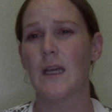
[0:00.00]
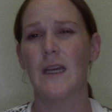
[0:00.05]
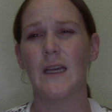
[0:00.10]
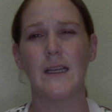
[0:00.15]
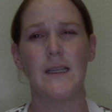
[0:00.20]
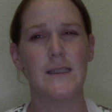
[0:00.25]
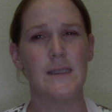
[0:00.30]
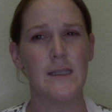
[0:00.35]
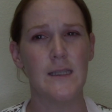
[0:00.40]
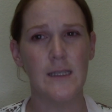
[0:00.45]

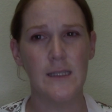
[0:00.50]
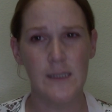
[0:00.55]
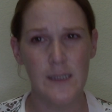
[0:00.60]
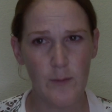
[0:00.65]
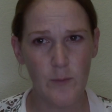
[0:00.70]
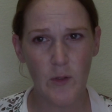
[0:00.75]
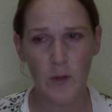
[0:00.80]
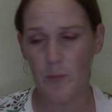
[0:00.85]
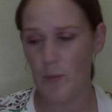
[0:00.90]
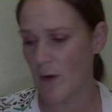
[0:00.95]
It's in the
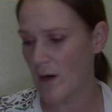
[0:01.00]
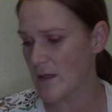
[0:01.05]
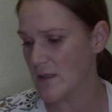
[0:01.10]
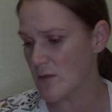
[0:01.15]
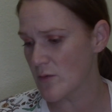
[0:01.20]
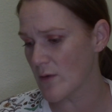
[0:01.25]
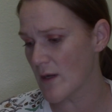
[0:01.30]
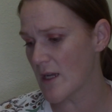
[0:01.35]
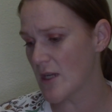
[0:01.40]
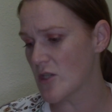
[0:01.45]
similar
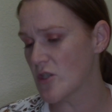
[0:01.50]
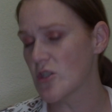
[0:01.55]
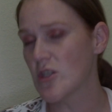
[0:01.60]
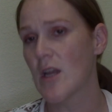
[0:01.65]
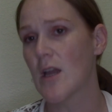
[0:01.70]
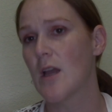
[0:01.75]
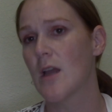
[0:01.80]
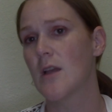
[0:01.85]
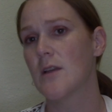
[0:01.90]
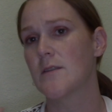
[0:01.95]
price range.
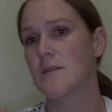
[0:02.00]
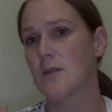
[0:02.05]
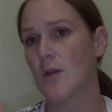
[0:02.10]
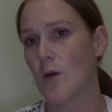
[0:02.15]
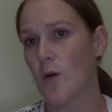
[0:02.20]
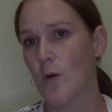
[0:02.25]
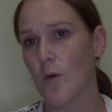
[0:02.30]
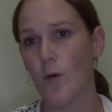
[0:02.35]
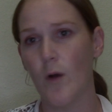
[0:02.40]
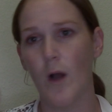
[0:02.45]

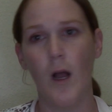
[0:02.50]
So